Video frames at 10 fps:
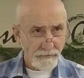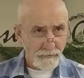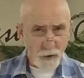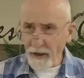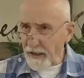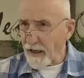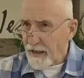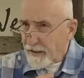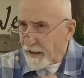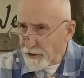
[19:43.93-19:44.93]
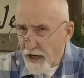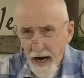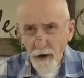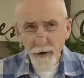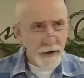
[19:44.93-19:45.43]
where you, you
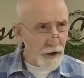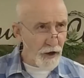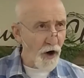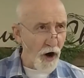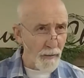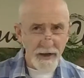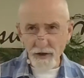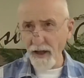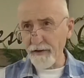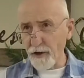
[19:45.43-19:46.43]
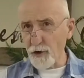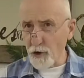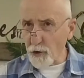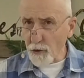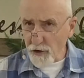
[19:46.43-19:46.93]
tear your garments like the
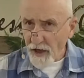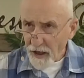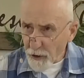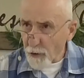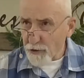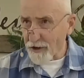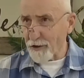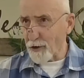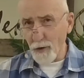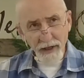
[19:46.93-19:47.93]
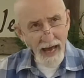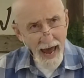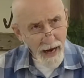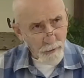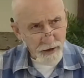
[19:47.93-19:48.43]
Jews used to do in
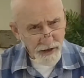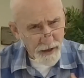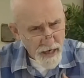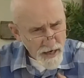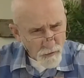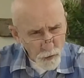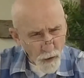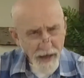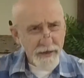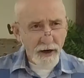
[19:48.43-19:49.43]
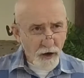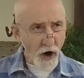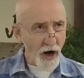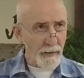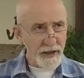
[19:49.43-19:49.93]
anguish. They'd rend their
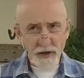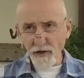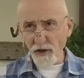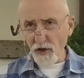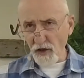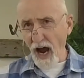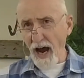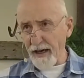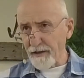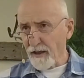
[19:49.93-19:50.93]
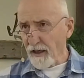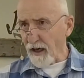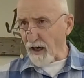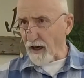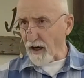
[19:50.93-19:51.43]
garments as a sign
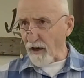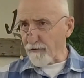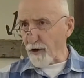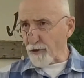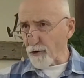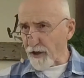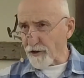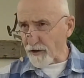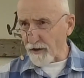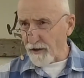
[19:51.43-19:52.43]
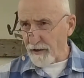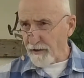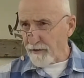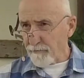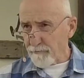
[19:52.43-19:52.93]
uh, of contrition.
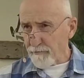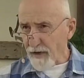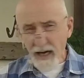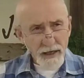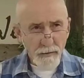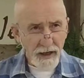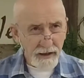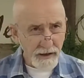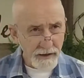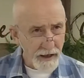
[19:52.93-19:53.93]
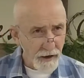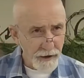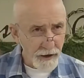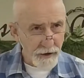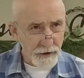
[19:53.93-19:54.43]
Anybody can tear
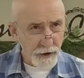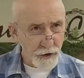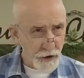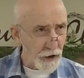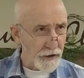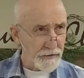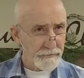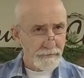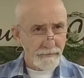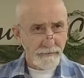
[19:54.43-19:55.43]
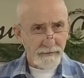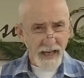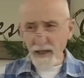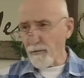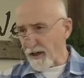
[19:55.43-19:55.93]
you your shirt.
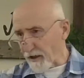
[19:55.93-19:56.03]
Anybody